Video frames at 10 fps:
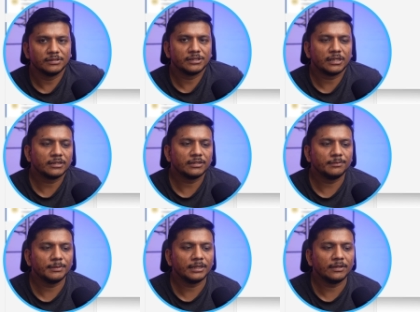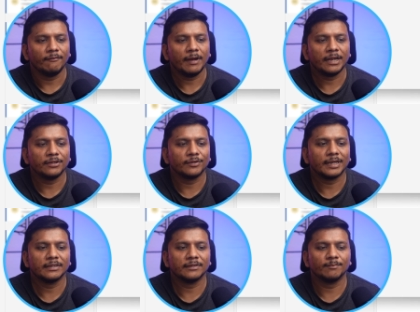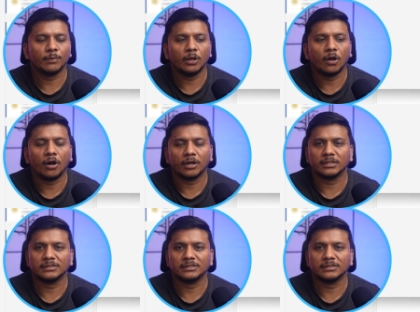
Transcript: junk email, where you can block